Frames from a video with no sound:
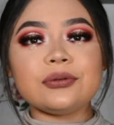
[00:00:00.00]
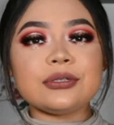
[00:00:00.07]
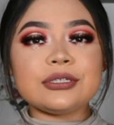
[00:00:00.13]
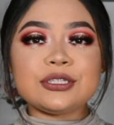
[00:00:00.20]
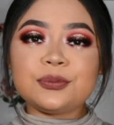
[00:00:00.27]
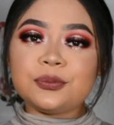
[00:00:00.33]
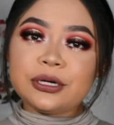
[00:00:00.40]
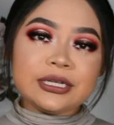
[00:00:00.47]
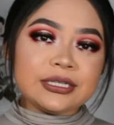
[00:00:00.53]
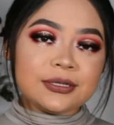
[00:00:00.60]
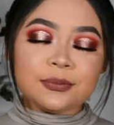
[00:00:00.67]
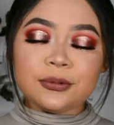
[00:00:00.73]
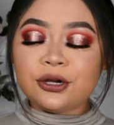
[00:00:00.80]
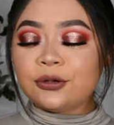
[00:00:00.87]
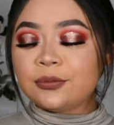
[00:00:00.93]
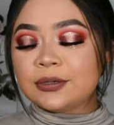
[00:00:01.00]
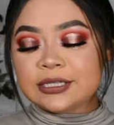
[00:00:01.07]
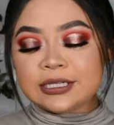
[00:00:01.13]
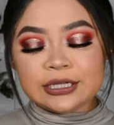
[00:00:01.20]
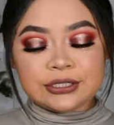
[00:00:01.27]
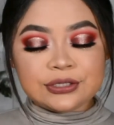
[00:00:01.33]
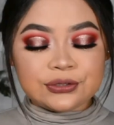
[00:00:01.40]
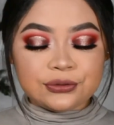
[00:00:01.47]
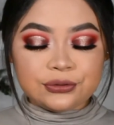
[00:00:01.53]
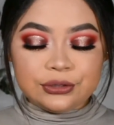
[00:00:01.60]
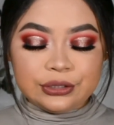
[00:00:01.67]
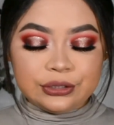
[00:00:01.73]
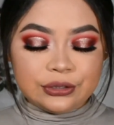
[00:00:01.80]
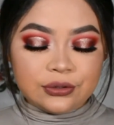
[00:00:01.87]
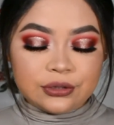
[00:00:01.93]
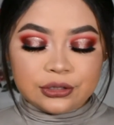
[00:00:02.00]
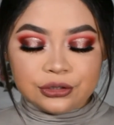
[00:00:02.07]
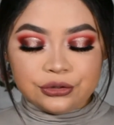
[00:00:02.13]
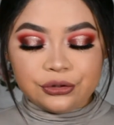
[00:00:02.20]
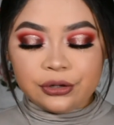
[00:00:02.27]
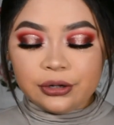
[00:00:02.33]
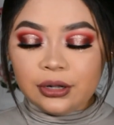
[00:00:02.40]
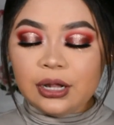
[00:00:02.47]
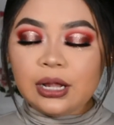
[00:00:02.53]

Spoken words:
spray some Iron Badescu. You know the drill.